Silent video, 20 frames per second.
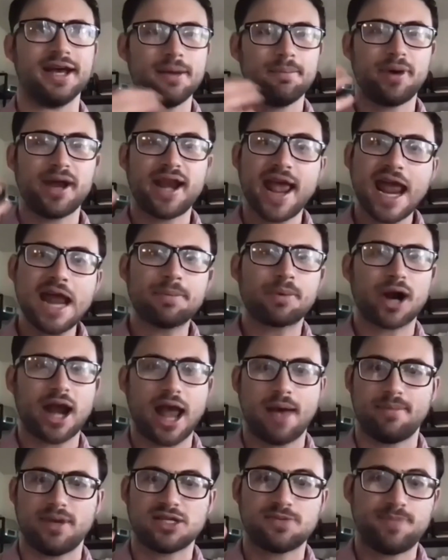but
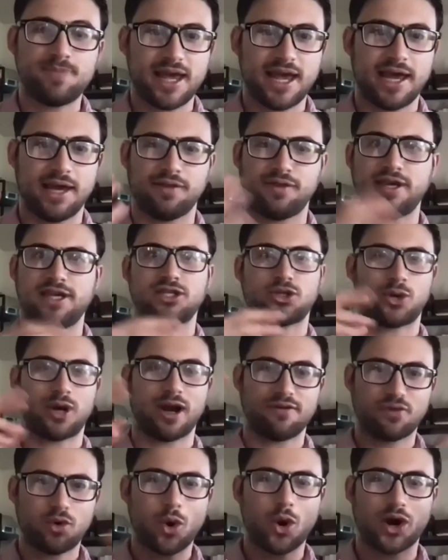Abraham as being the sort
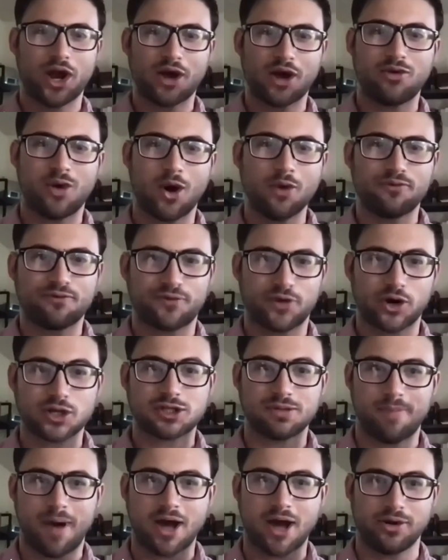of quote unquote first
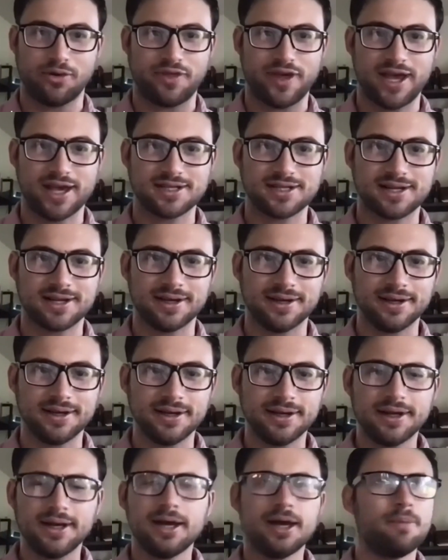monotheist.
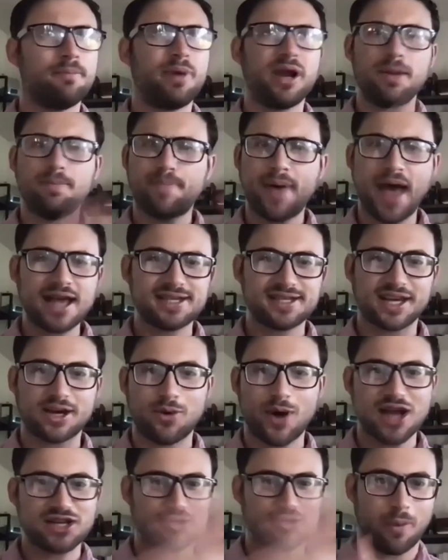But it begs the
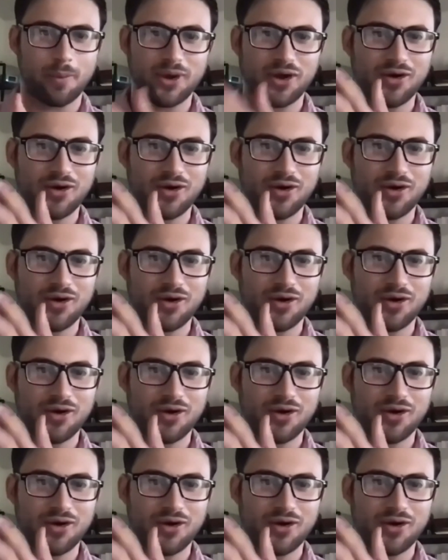question, when we